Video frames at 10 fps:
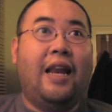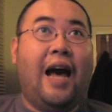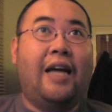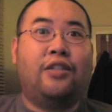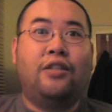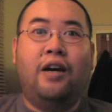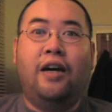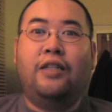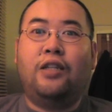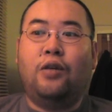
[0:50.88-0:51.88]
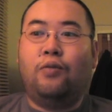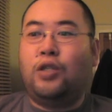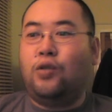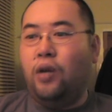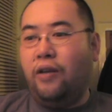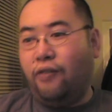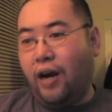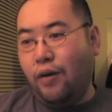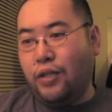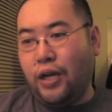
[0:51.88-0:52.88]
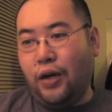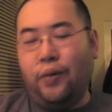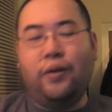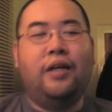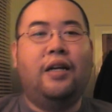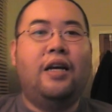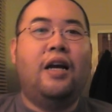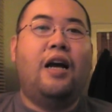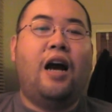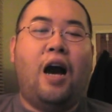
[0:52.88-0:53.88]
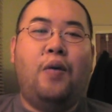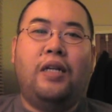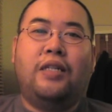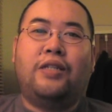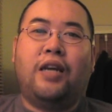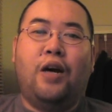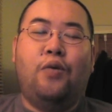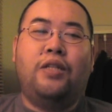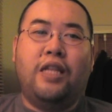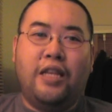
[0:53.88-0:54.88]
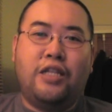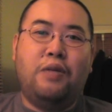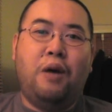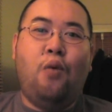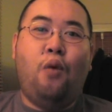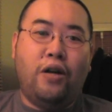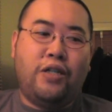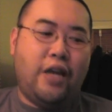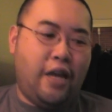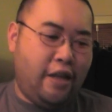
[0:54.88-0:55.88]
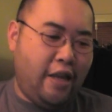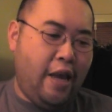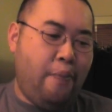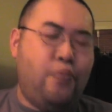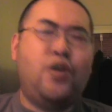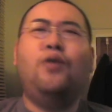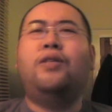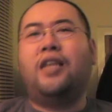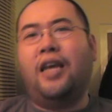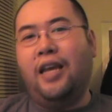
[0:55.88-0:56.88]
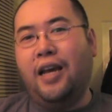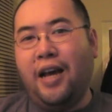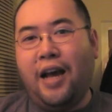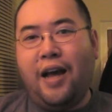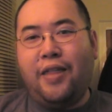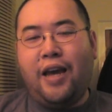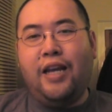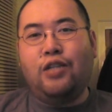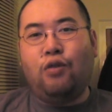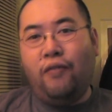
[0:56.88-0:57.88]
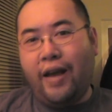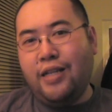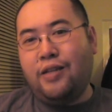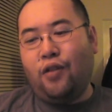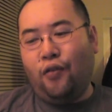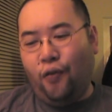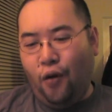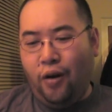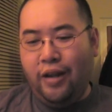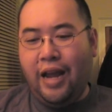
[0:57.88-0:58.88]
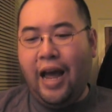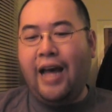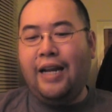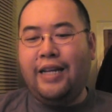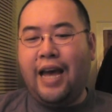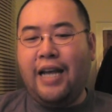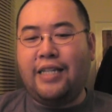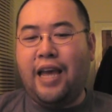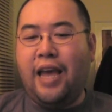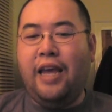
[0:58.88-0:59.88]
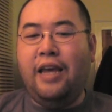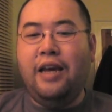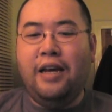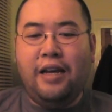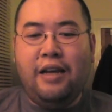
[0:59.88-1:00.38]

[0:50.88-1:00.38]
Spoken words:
last night, 24 hours ago. I was in the cinema watching the beauty that is Revenge of the Fallen, and as a